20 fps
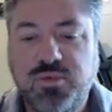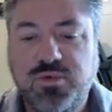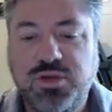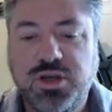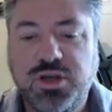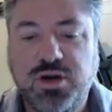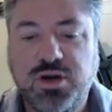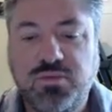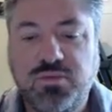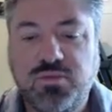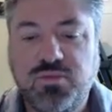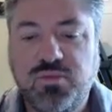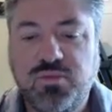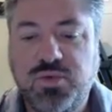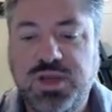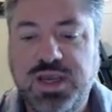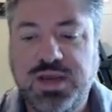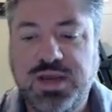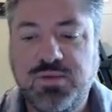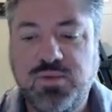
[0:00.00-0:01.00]
We
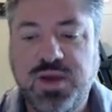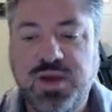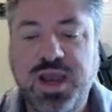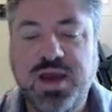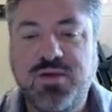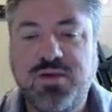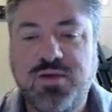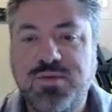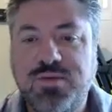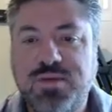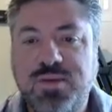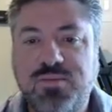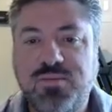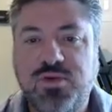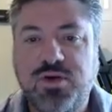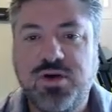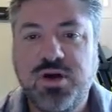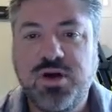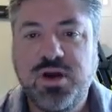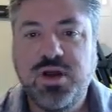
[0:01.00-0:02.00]
got to
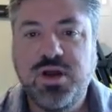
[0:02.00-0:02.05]
remember,